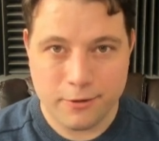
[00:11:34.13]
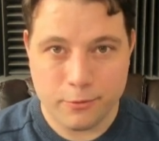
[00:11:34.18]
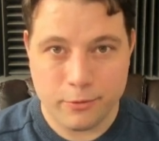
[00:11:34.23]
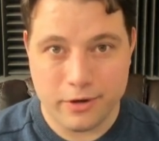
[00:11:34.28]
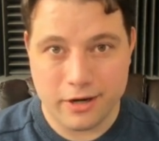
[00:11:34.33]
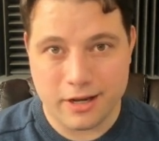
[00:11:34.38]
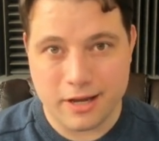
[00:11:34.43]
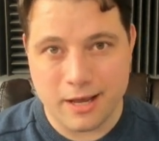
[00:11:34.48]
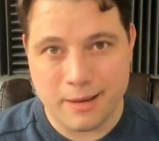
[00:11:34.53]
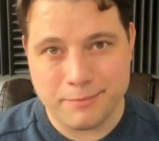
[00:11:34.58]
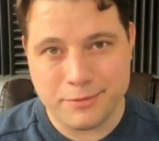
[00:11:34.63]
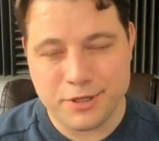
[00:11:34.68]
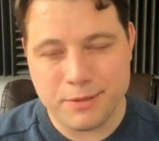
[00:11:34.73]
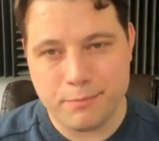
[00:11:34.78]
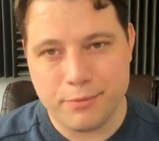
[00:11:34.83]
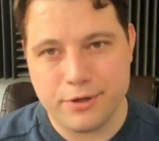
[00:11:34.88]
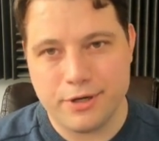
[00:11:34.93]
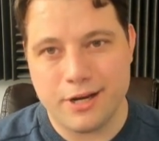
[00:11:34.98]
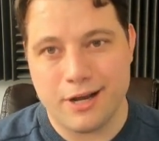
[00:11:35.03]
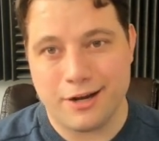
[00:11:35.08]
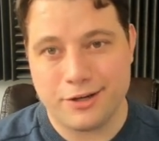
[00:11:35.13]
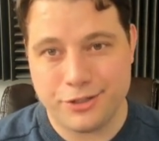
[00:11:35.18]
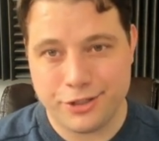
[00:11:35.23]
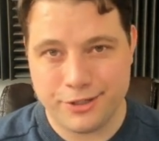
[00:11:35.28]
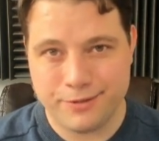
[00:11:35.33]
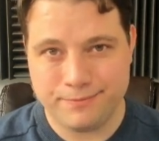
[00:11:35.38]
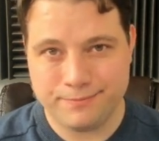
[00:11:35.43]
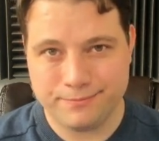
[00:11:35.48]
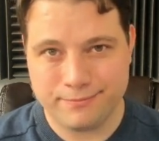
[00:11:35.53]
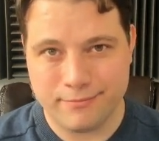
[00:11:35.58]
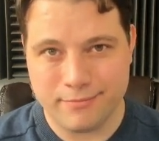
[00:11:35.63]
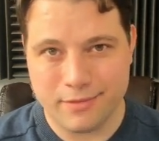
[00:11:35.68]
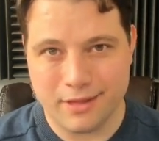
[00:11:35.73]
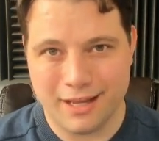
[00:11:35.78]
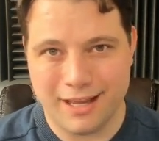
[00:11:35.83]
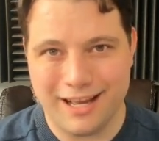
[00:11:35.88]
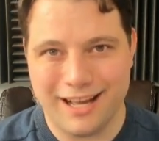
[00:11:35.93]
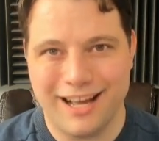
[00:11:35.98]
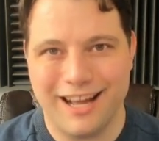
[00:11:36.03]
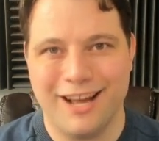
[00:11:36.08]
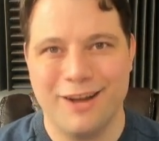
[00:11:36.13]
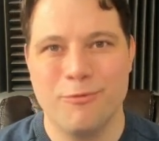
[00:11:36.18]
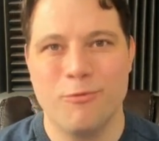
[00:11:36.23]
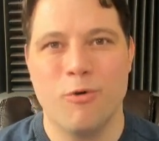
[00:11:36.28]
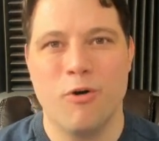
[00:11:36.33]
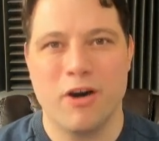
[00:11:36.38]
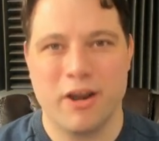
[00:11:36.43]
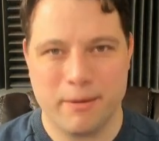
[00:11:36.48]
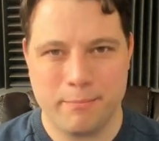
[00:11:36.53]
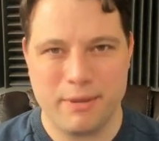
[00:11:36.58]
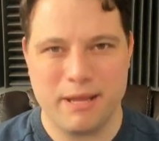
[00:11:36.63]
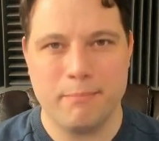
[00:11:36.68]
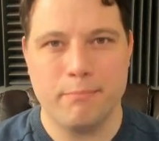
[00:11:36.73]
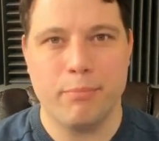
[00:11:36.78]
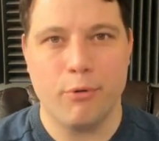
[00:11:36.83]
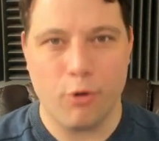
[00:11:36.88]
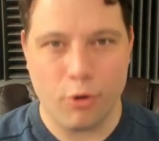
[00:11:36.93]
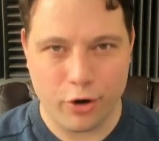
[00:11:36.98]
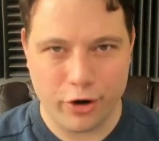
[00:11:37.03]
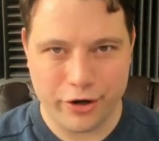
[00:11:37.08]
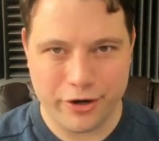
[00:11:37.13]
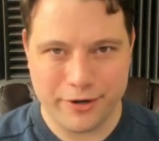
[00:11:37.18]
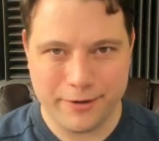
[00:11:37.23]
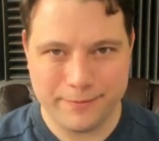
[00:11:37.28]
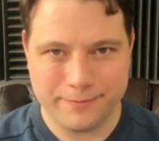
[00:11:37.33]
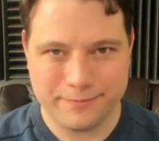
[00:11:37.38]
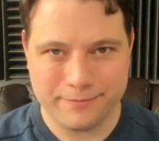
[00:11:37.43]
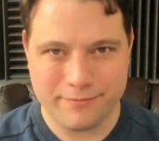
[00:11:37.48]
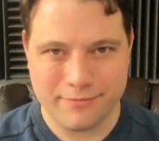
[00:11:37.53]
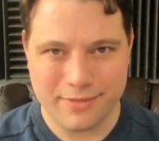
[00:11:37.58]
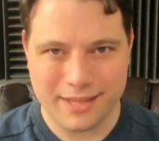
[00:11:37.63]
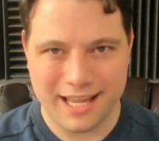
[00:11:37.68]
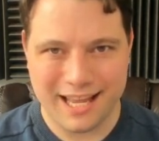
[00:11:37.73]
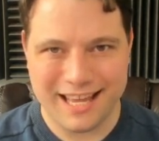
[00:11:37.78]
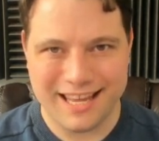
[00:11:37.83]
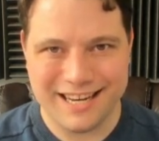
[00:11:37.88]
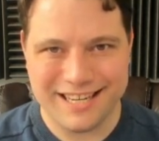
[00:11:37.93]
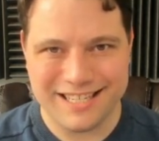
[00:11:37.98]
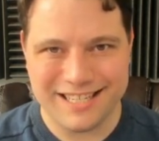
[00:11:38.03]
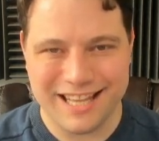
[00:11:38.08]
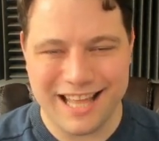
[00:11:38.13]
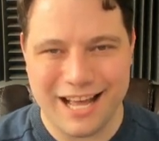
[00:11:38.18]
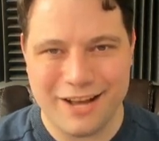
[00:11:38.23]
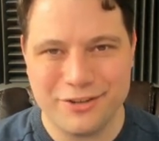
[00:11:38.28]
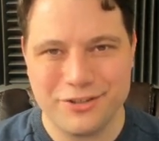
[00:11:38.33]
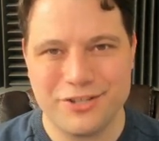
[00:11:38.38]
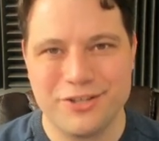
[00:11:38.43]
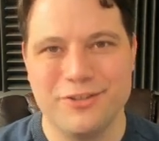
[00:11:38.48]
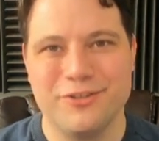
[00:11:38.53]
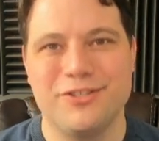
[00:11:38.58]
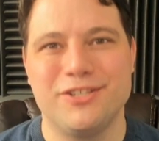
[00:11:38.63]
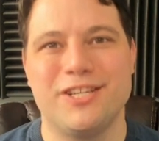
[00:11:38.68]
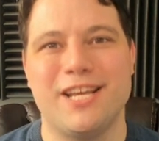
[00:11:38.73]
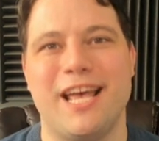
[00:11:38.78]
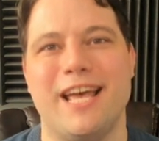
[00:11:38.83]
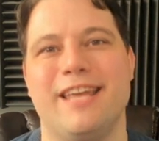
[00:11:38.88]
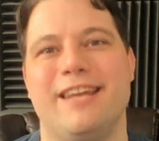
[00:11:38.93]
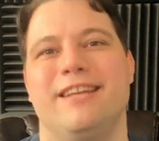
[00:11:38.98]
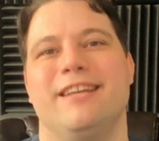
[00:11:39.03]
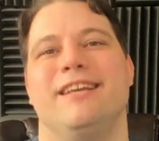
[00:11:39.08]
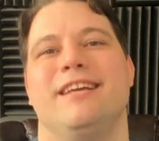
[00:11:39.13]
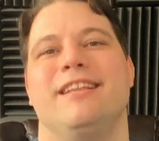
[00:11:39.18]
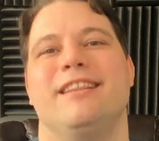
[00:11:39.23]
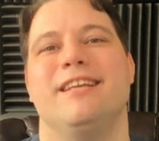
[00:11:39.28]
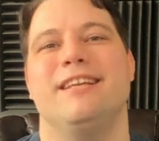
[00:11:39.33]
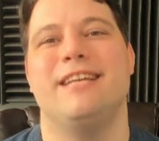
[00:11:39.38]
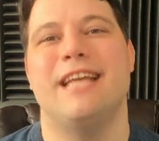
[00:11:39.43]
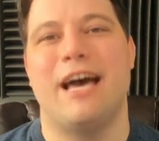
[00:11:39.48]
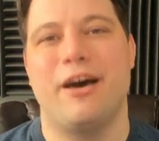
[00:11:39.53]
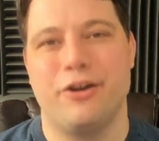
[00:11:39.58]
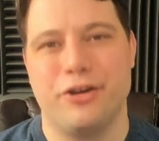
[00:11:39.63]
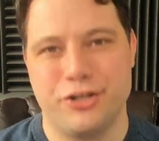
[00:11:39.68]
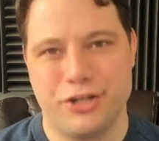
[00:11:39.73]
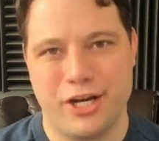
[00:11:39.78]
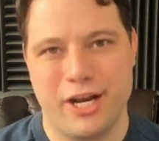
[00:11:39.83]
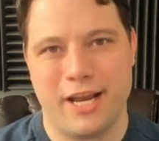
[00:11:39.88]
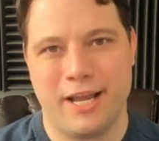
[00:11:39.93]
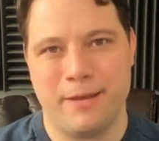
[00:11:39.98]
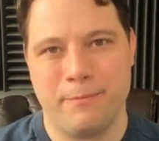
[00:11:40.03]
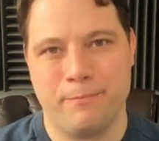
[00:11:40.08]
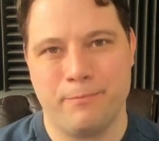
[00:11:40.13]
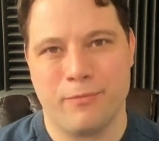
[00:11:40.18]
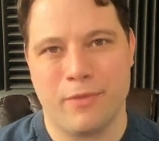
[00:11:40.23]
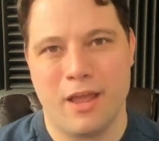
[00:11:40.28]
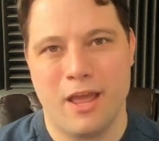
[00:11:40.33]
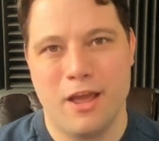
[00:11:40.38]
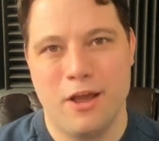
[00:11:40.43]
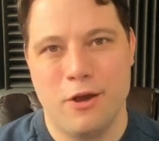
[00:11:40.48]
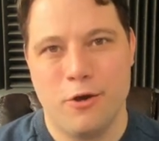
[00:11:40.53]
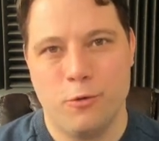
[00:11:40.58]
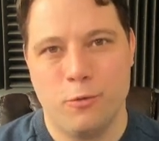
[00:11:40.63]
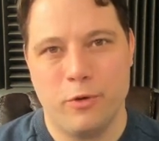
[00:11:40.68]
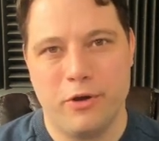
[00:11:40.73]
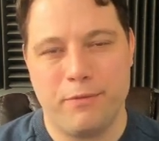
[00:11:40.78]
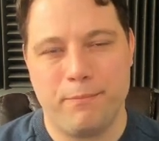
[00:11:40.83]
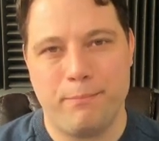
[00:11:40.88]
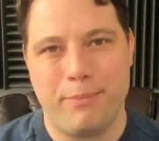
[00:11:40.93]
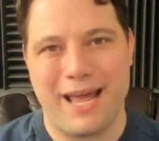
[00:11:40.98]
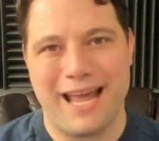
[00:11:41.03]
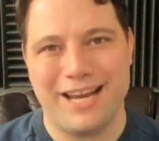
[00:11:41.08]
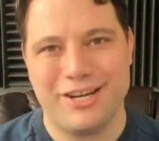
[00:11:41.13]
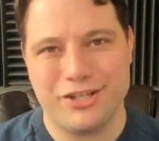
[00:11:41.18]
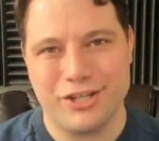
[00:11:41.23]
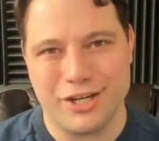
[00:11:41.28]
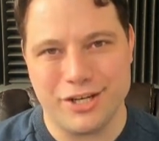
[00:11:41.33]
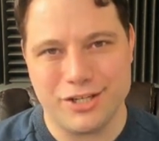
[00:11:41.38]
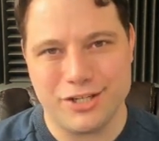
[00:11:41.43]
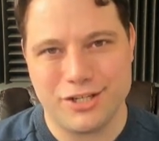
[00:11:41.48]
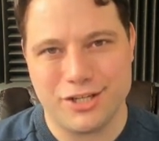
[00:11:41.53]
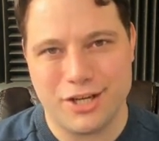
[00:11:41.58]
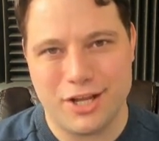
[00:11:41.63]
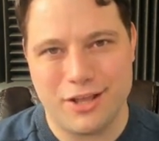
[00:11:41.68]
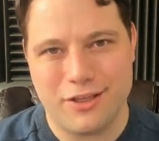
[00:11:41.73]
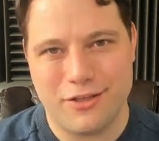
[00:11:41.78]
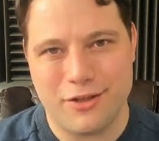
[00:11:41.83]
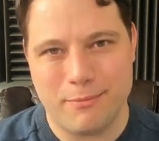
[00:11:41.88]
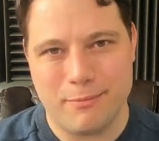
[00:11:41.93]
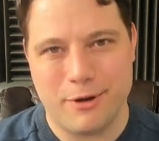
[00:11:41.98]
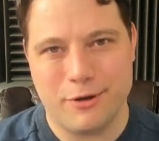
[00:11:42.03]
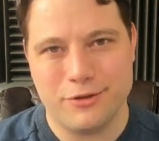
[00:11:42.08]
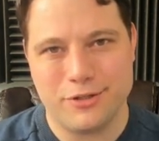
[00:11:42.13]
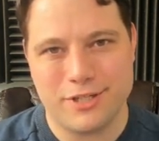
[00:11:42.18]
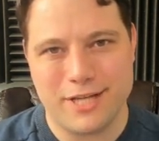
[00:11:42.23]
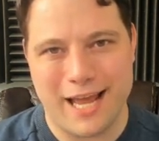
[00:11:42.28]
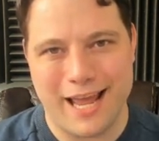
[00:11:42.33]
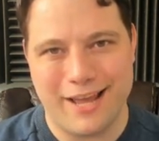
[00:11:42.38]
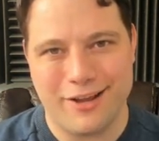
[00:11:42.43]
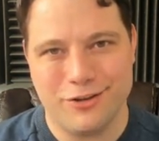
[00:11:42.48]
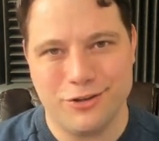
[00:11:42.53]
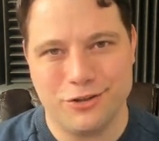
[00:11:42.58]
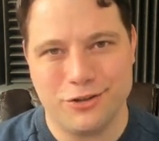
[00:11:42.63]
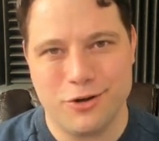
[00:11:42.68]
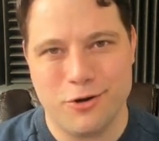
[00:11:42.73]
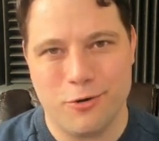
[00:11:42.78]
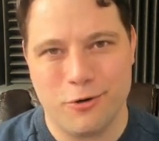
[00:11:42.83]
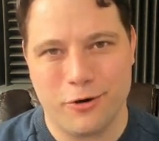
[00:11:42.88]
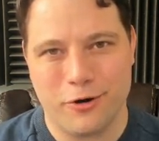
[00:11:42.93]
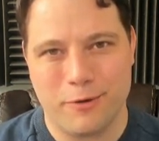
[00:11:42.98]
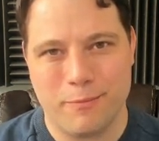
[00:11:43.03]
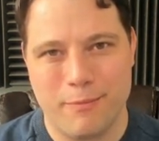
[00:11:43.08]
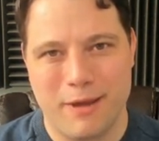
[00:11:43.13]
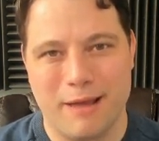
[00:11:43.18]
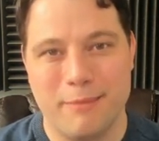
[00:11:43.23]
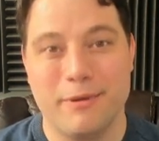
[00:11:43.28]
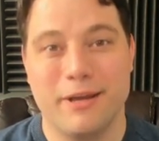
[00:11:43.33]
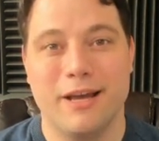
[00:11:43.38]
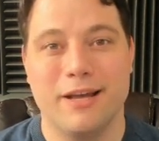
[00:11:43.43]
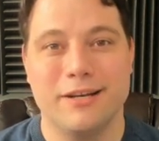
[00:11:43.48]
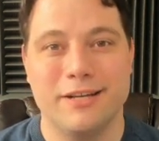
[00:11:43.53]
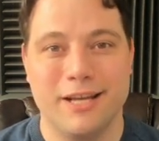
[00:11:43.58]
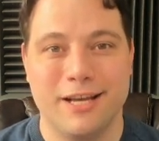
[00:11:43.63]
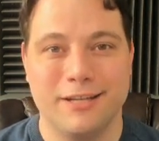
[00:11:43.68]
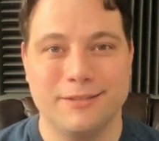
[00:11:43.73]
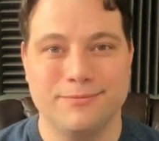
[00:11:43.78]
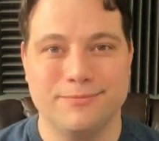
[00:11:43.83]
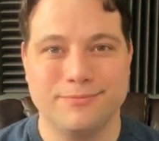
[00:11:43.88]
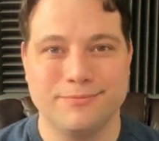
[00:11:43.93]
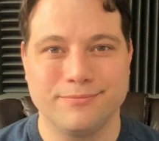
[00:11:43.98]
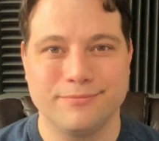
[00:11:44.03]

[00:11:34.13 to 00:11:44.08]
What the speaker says: When it comes to production, I want to be bored. And as Lao Tzu said in the Tao Te Ching, with patience, the most tangled cord may be undone.